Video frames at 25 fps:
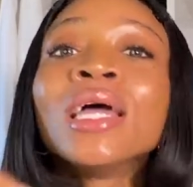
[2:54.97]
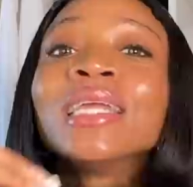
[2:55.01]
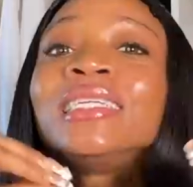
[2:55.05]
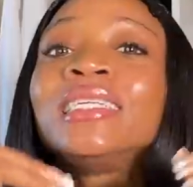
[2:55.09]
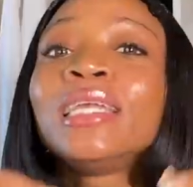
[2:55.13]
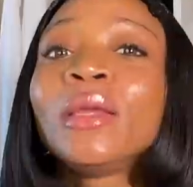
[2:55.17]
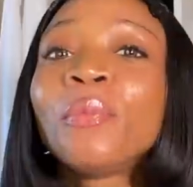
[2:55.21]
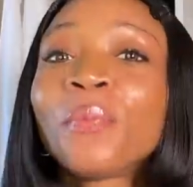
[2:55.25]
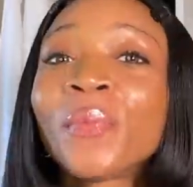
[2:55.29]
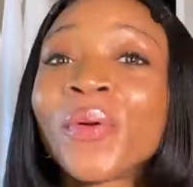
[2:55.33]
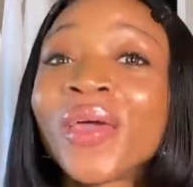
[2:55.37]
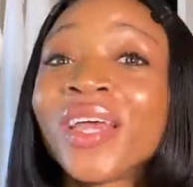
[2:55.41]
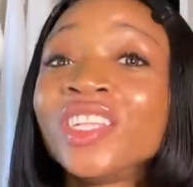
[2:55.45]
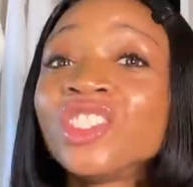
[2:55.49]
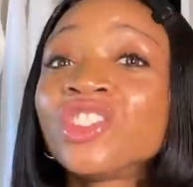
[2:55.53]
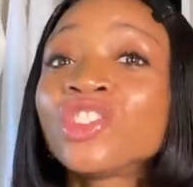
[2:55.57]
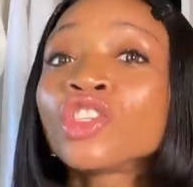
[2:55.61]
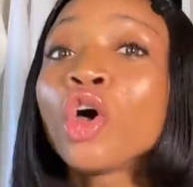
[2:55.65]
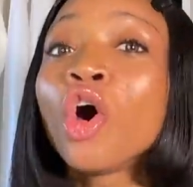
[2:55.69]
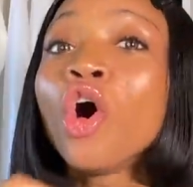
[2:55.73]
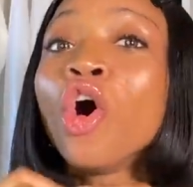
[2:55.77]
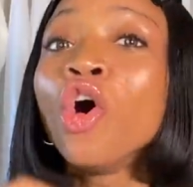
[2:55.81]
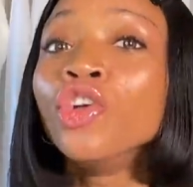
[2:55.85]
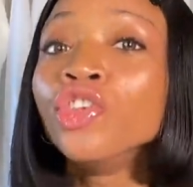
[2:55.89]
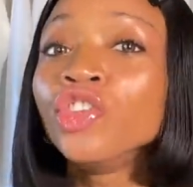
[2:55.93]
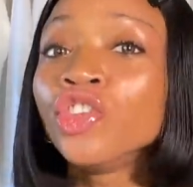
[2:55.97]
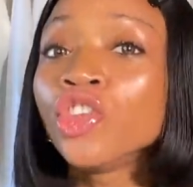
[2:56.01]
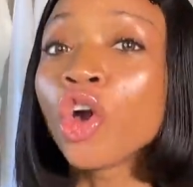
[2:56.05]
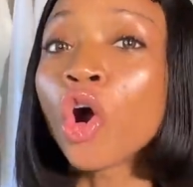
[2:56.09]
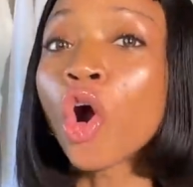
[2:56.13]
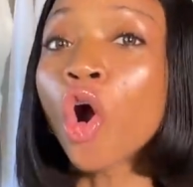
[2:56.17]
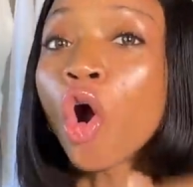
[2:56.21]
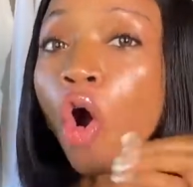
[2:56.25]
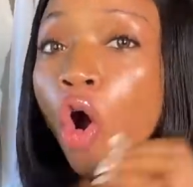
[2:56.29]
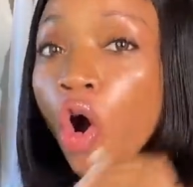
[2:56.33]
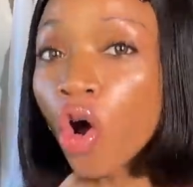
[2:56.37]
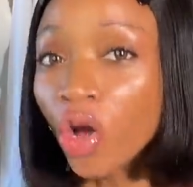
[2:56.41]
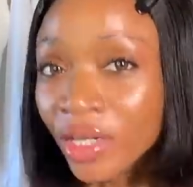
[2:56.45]
depends on
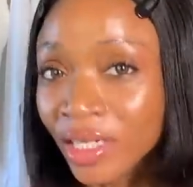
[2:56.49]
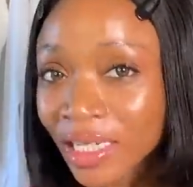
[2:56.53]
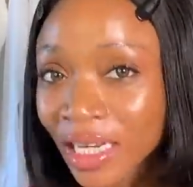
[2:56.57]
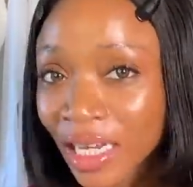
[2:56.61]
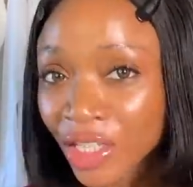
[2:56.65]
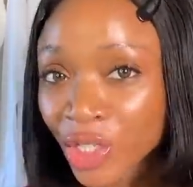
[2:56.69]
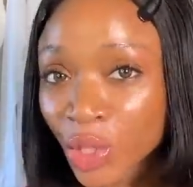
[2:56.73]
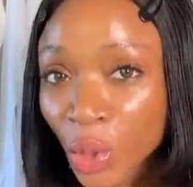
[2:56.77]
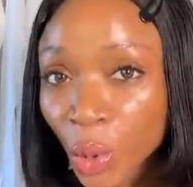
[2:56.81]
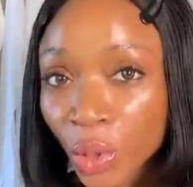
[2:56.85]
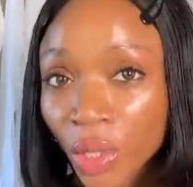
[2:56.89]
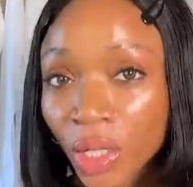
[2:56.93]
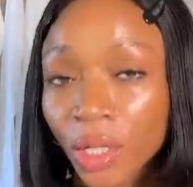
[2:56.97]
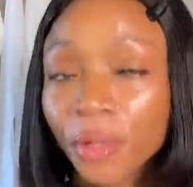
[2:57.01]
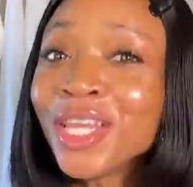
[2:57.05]
your undertone.